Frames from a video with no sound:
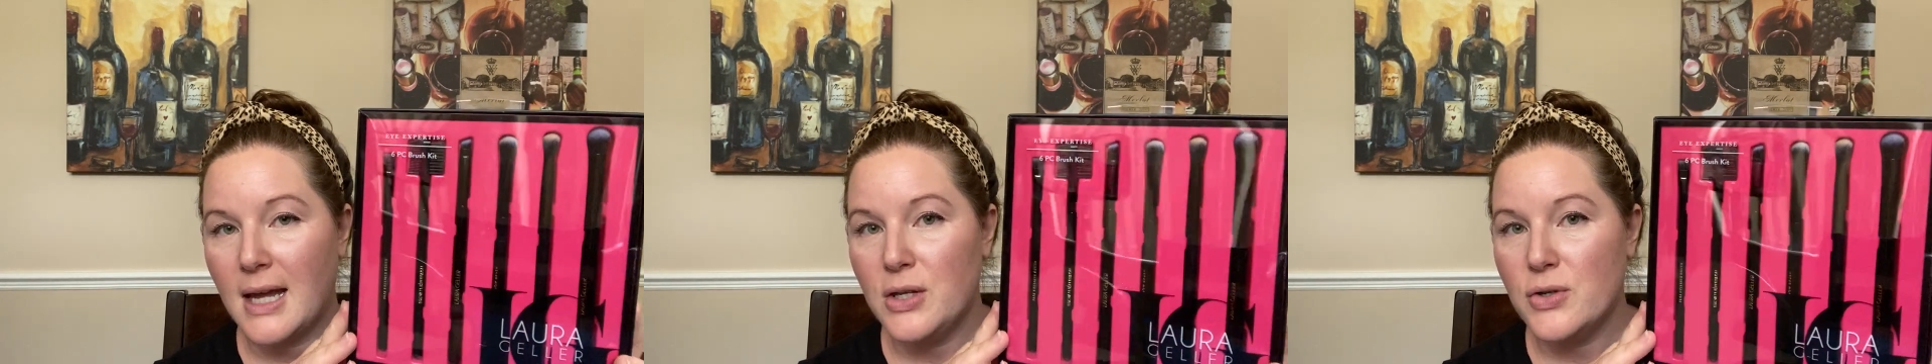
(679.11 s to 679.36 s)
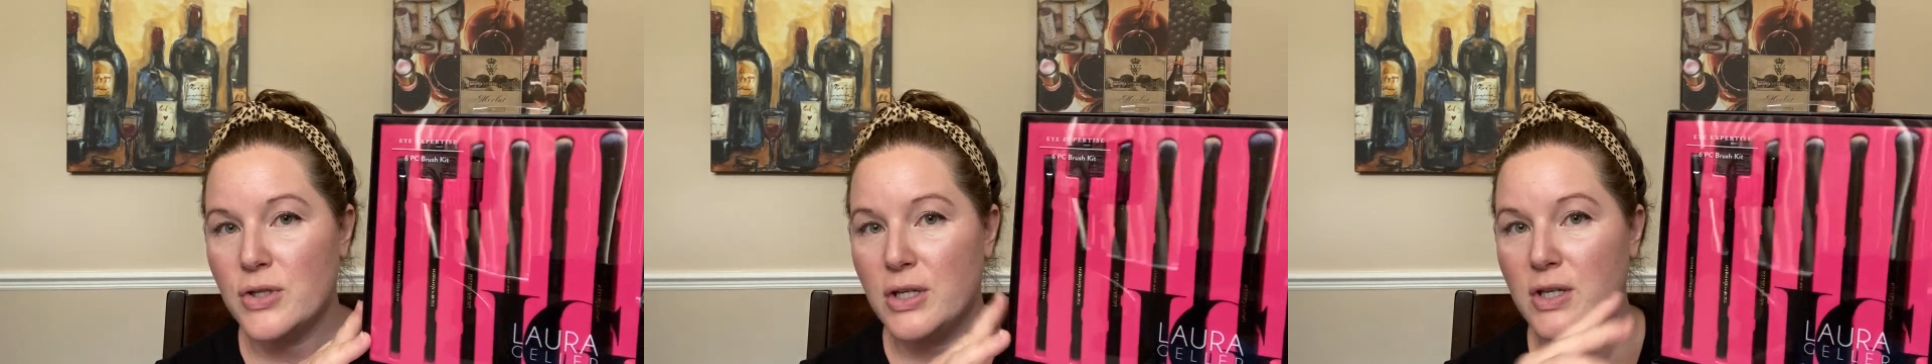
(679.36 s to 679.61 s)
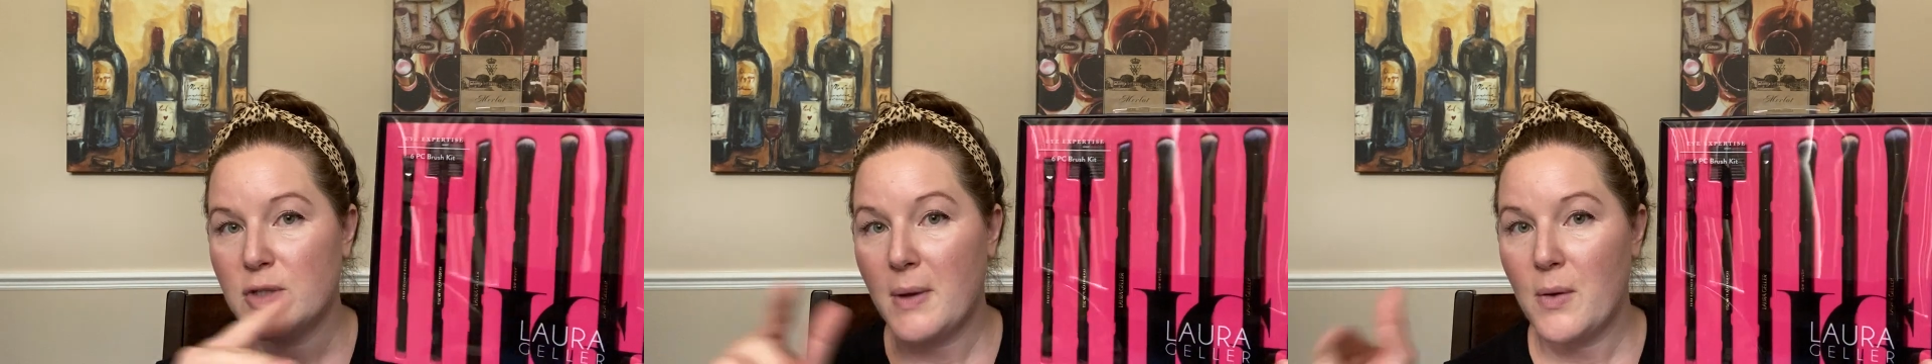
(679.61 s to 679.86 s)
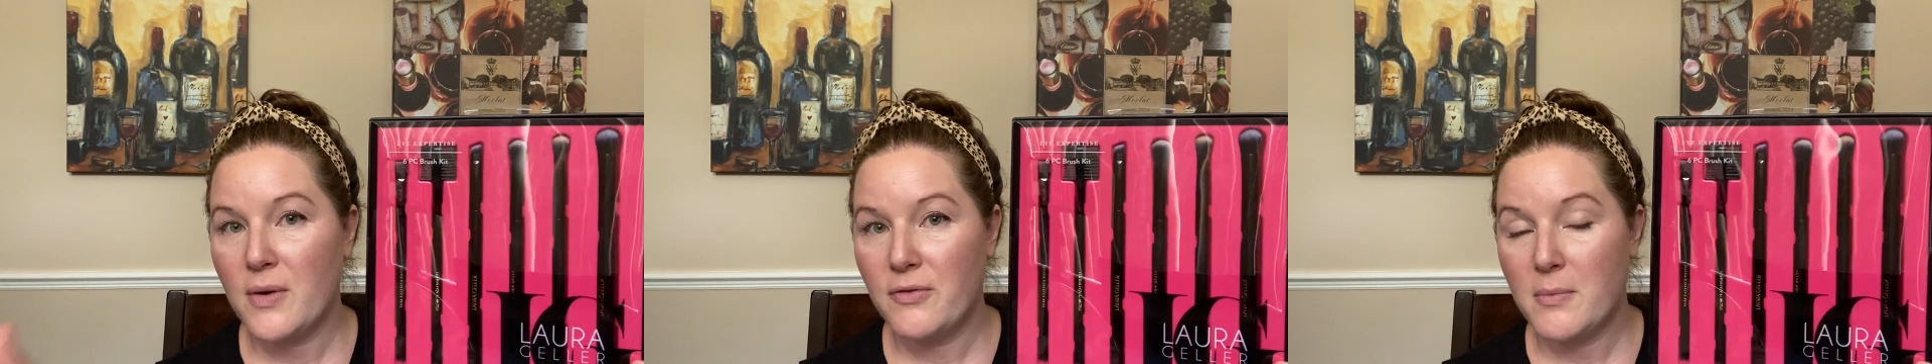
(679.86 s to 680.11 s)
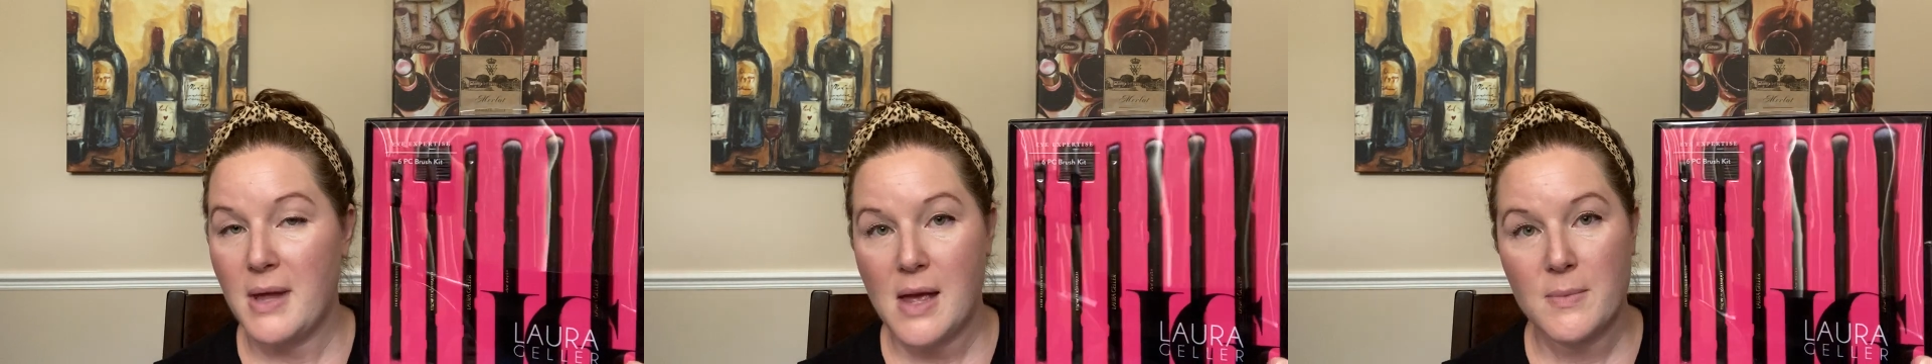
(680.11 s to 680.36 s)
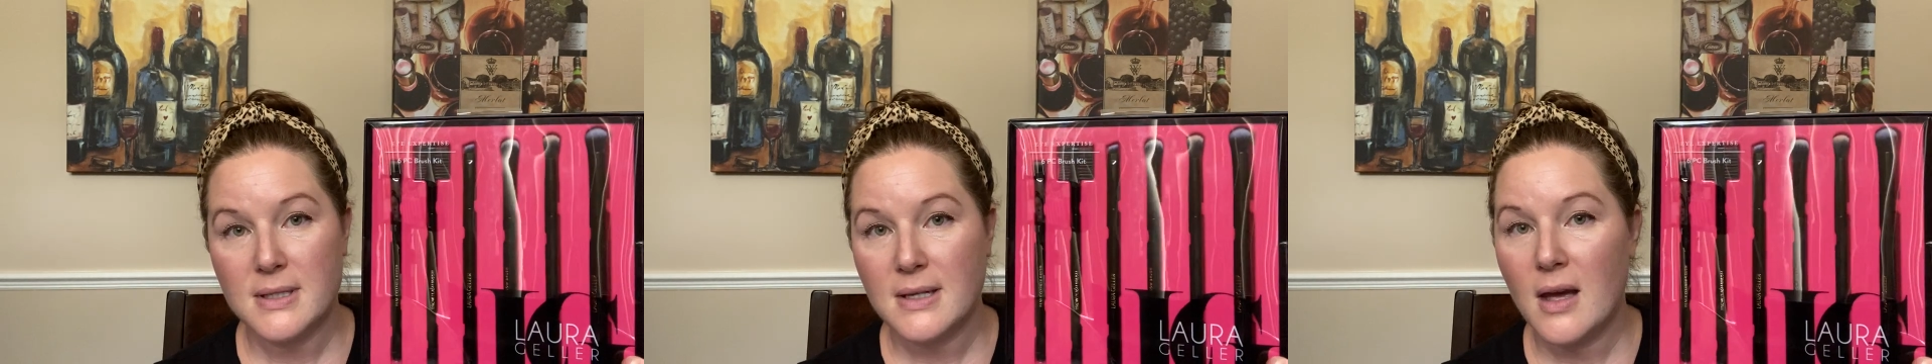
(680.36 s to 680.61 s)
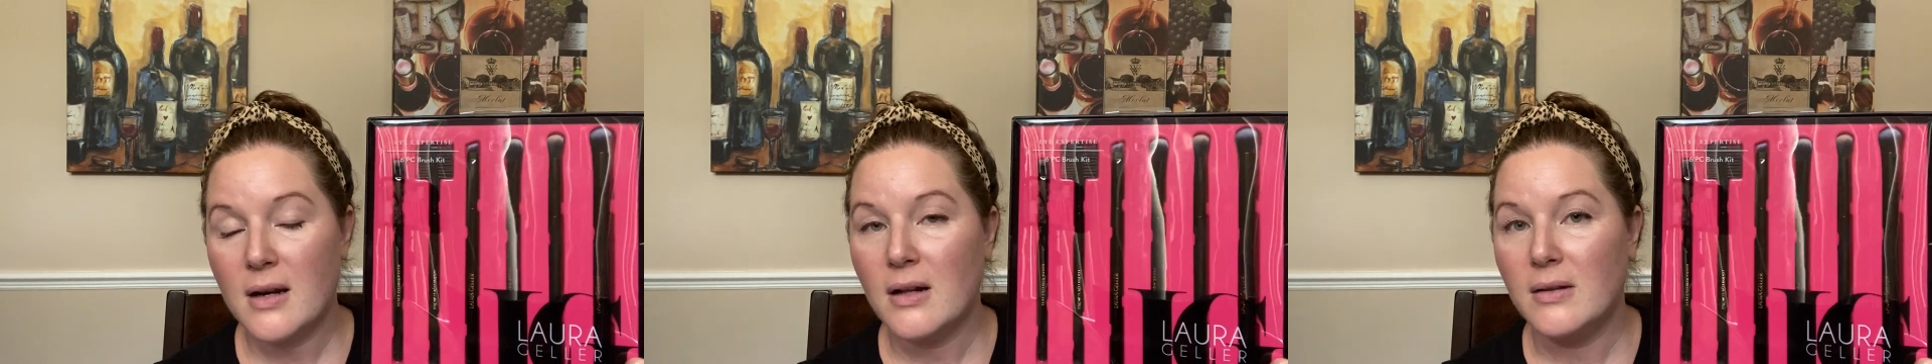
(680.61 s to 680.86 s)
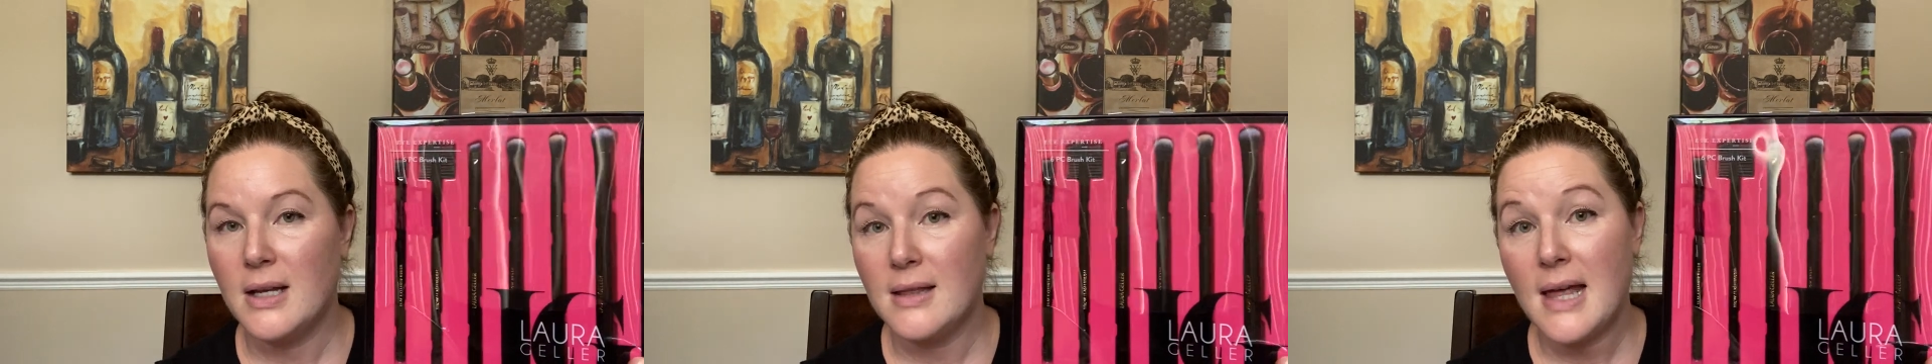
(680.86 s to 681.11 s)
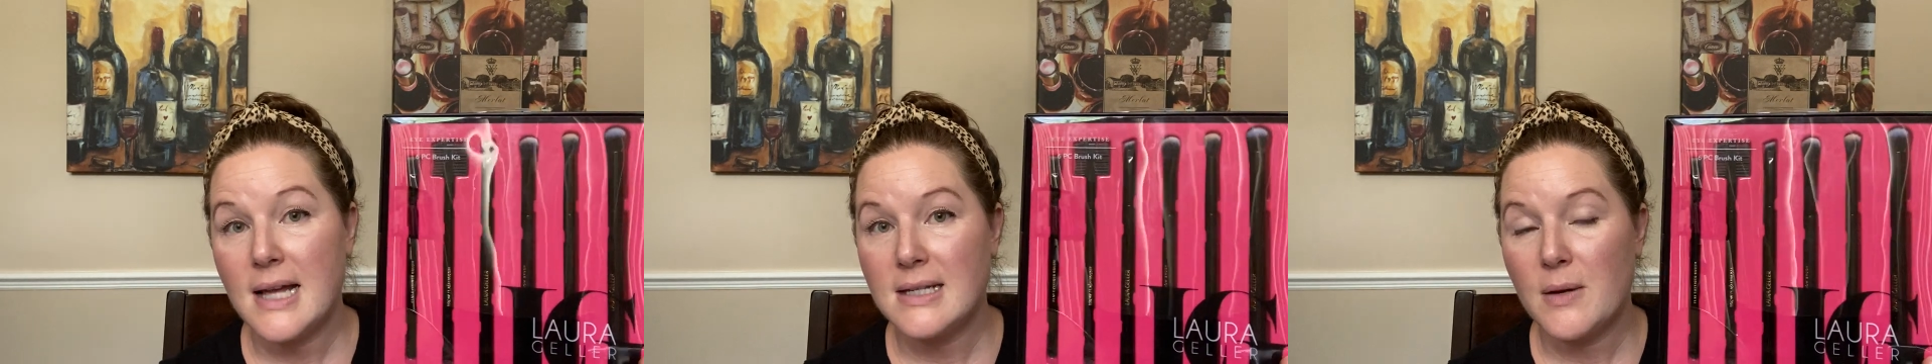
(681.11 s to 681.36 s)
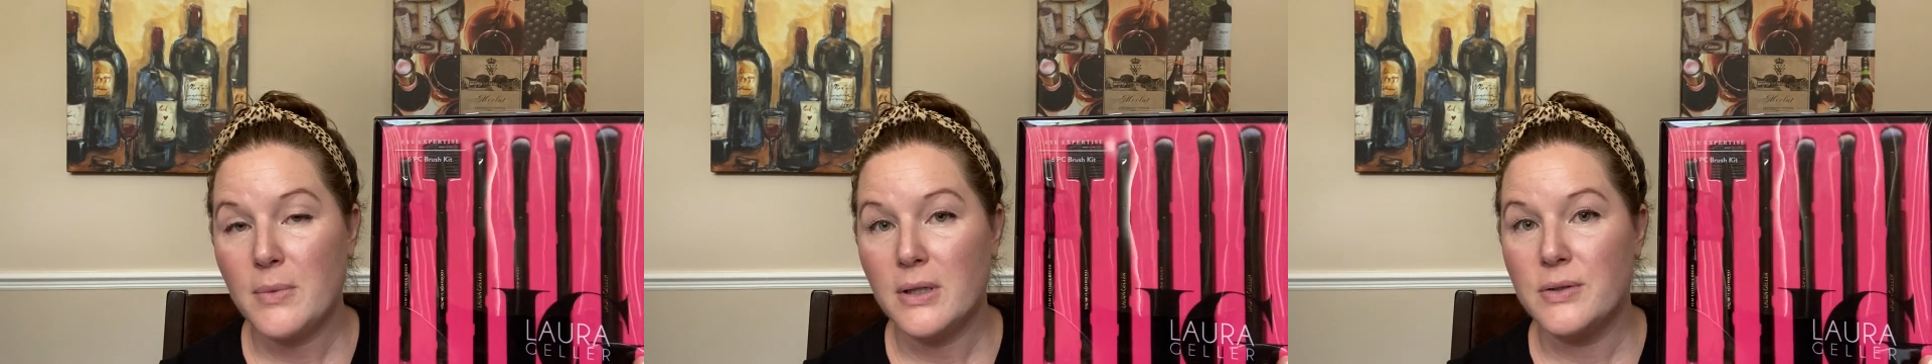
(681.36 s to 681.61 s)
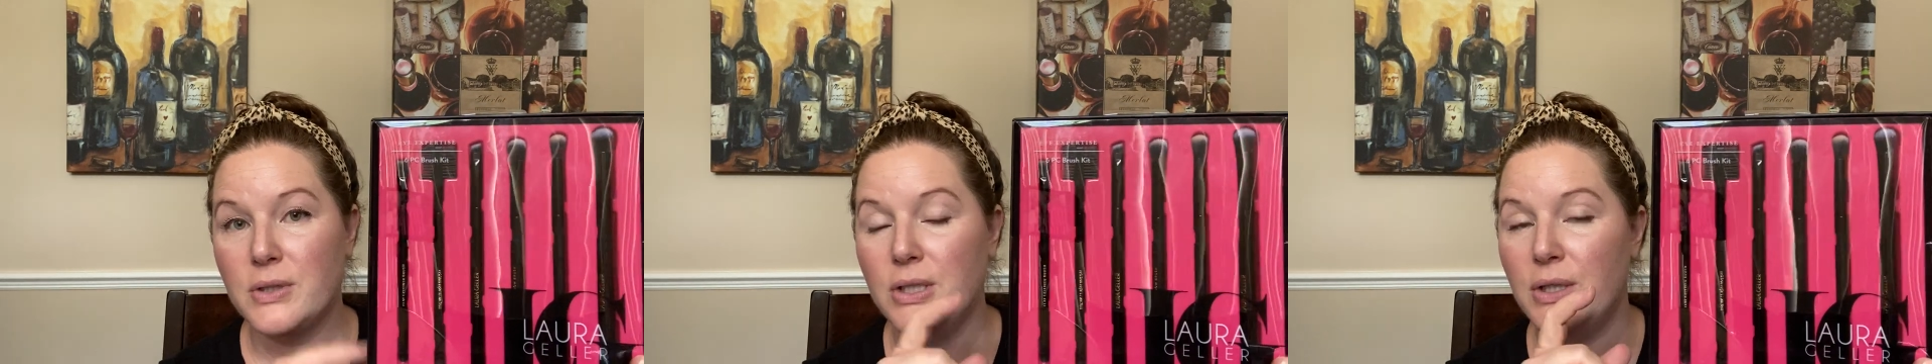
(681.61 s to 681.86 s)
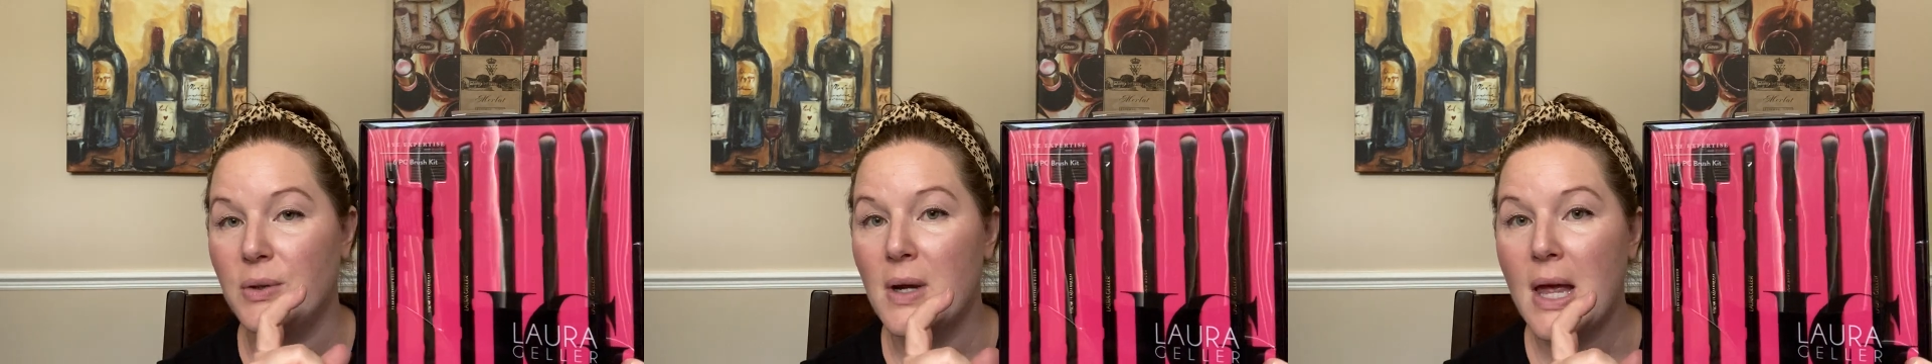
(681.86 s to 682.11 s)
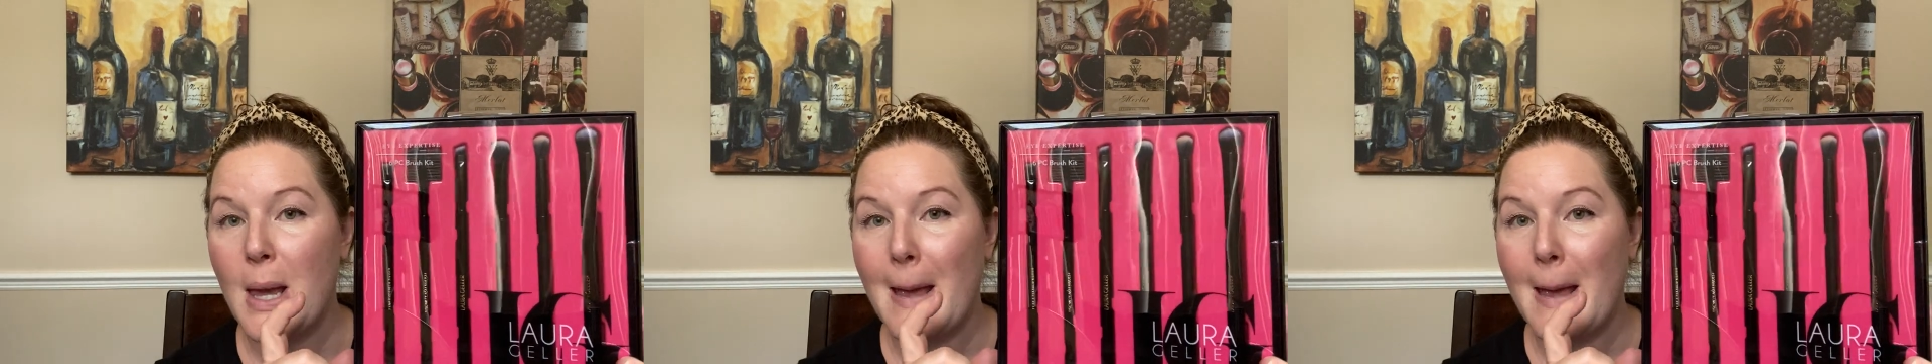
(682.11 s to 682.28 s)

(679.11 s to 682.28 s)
I usually use my one from Amazon, and I'll link that down below too,